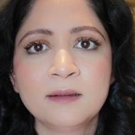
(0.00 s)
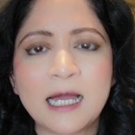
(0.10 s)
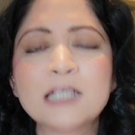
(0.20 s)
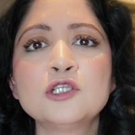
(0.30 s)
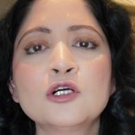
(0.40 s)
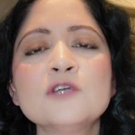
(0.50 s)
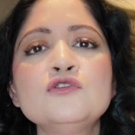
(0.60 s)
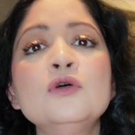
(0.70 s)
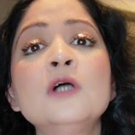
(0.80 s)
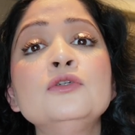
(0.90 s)
As long as
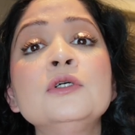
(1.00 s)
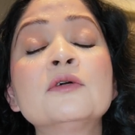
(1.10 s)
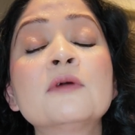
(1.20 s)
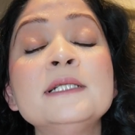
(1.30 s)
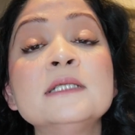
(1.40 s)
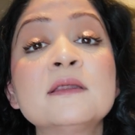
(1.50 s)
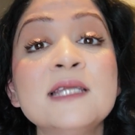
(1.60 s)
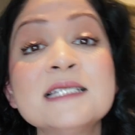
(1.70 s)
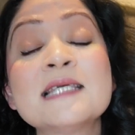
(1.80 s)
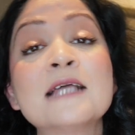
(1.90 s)
you are doing greater
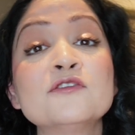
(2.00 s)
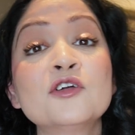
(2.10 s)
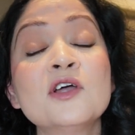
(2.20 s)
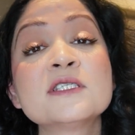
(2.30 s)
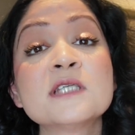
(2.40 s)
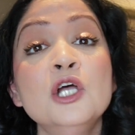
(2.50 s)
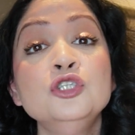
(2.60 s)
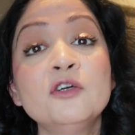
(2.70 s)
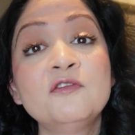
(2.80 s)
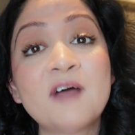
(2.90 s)
things, as long as
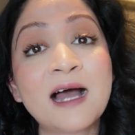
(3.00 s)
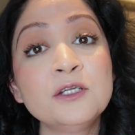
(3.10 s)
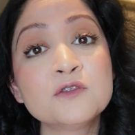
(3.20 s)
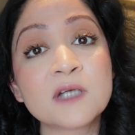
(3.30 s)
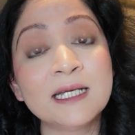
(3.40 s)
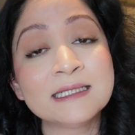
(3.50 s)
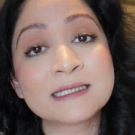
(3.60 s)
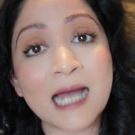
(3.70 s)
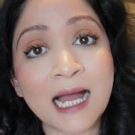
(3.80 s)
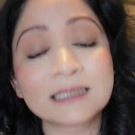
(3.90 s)
your values are
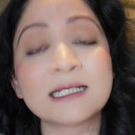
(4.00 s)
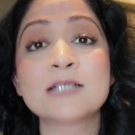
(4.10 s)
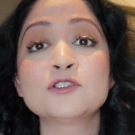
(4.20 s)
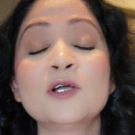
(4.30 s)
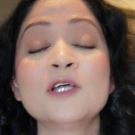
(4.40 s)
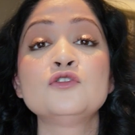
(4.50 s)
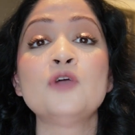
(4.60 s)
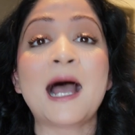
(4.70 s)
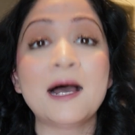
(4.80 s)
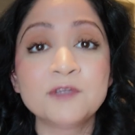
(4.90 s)
intact, as as you
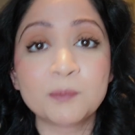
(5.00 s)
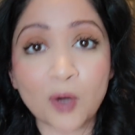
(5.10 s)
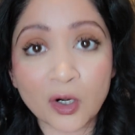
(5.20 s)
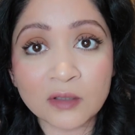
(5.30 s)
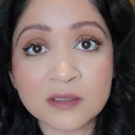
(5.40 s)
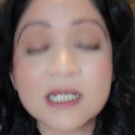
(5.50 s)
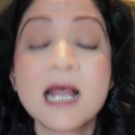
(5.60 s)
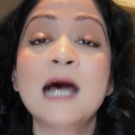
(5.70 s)
have the morals,